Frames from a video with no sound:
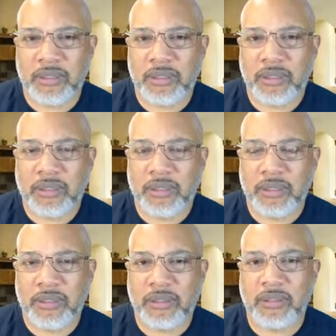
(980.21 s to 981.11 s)

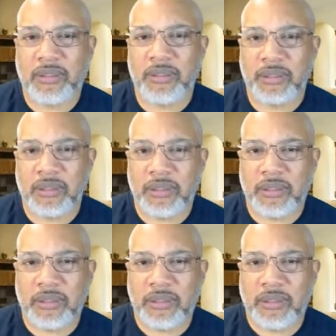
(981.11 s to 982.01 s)

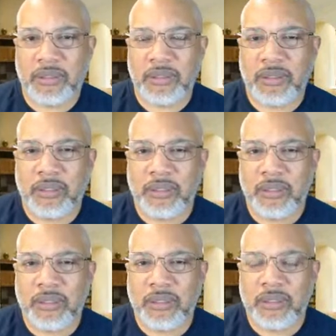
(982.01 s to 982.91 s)

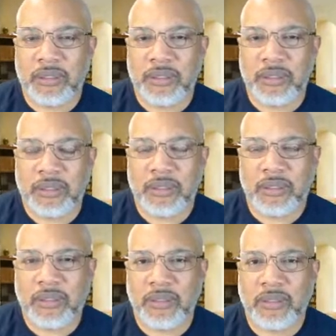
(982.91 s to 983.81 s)

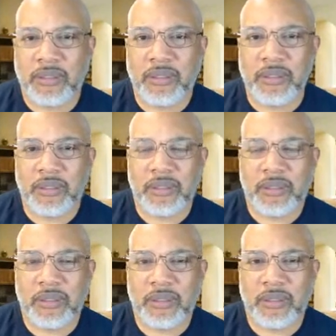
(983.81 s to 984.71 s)

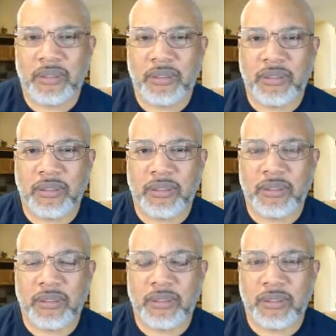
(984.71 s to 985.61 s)

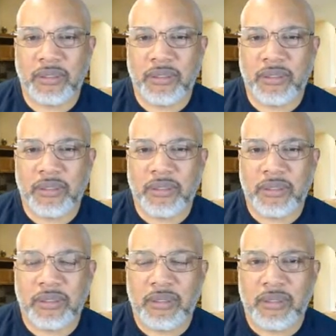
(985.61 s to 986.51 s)

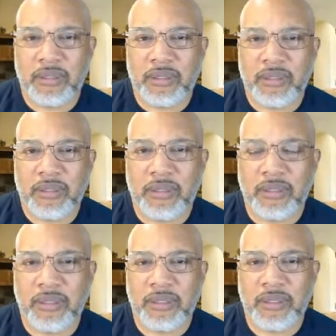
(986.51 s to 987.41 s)

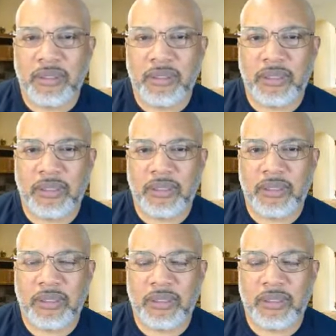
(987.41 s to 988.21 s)
No words are spoken by the person on screen.